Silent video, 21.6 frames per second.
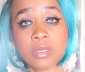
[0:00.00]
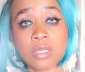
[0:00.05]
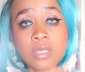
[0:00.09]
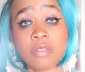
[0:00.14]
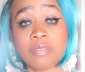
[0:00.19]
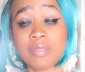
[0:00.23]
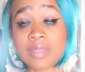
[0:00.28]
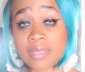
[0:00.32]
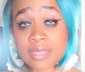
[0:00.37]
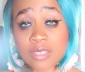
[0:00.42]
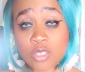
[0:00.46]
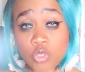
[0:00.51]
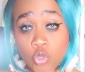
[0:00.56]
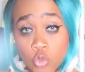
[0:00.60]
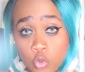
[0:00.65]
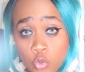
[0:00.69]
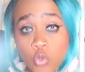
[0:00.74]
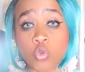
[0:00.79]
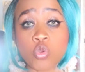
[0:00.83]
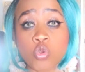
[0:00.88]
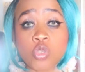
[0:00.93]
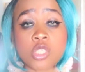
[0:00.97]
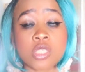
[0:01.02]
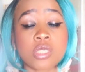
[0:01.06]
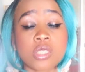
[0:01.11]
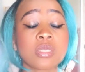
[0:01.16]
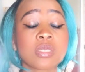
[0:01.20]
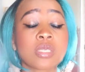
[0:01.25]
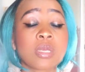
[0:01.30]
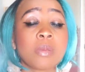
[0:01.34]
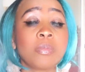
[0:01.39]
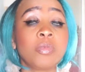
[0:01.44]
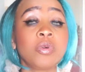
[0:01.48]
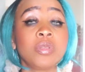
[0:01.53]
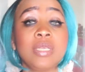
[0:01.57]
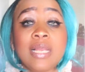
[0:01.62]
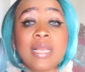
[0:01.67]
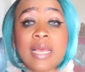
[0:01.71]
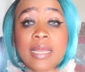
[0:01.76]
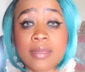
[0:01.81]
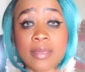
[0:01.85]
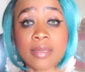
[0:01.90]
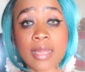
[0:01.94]
If you lose
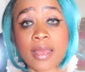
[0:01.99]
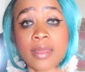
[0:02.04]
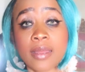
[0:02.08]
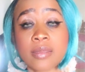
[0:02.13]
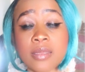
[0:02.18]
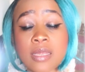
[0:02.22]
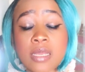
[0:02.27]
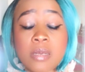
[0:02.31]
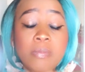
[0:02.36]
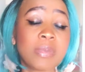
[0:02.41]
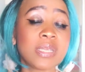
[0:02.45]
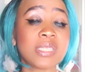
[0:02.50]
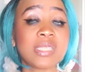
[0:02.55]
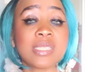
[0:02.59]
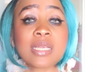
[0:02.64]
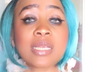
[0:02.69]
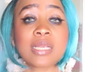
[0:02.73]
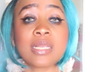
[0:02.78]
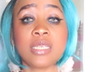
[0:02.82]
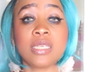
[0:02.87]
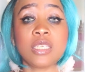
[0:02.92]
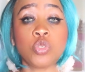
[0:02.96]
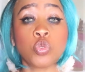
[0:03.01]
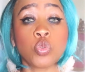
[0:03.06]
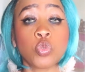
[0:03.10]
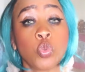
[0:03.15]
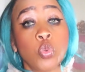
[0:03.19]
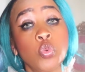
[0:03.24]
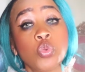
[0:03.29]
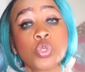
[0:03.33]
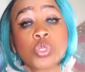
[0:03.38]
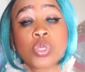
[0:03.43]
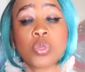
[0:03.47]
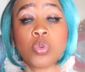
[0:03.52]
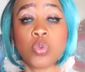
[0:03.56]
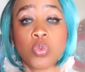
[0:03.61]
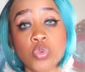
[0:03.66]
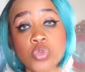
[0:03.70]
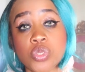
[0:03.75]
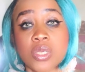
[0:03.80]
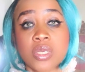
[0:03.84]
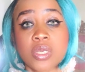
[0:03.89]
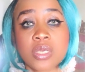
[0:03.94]
somebody like that, and basically you lose a
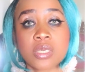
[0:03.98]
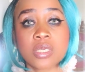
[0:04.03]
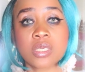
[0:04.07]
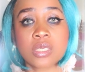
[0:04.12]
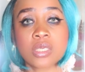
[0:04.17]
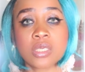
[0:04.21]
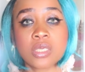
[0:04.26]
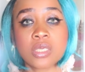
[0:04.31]
loser,